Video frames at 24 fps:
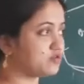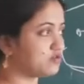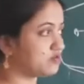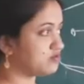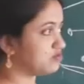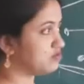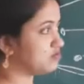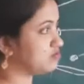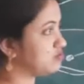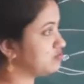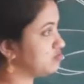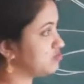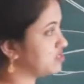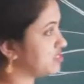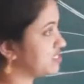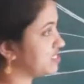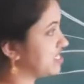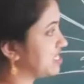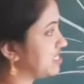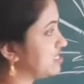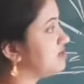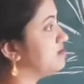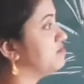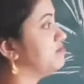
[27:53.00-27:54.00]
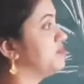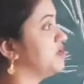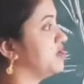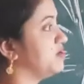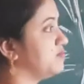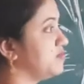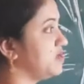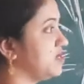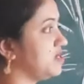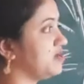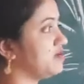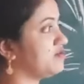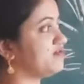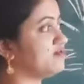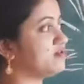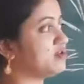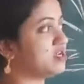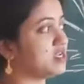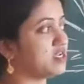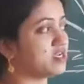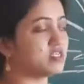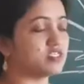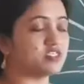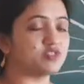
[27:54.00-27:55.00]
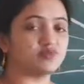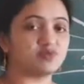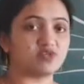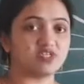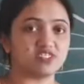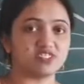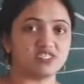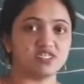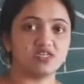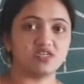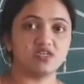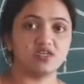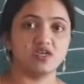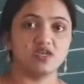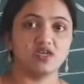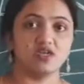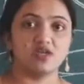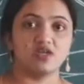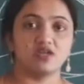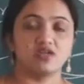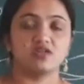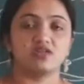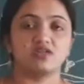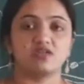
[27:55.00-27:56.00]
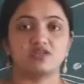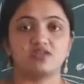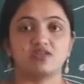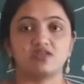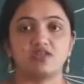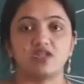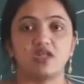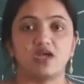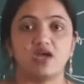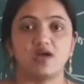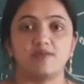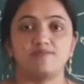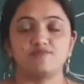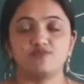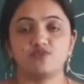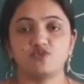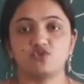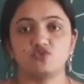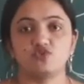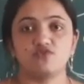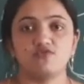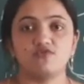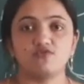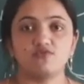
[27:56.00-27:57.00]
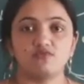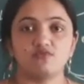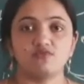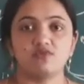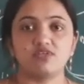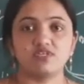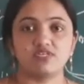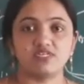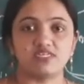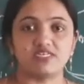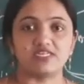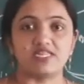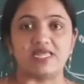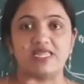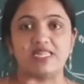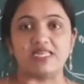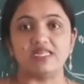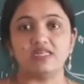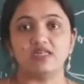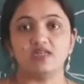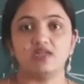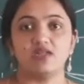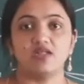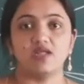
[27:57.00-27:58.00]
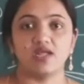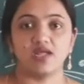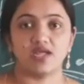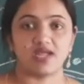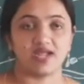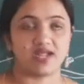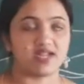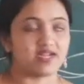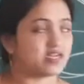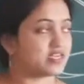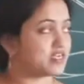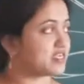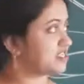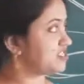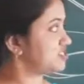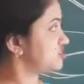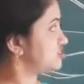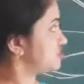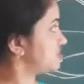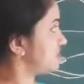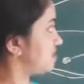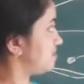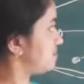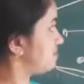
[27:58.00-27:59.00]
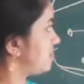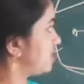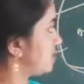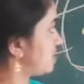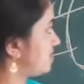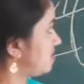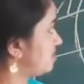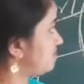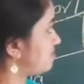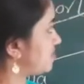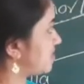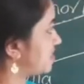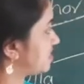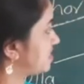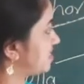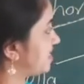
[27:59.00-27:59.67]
to 10 maybe it is present, up to 10 androecium, but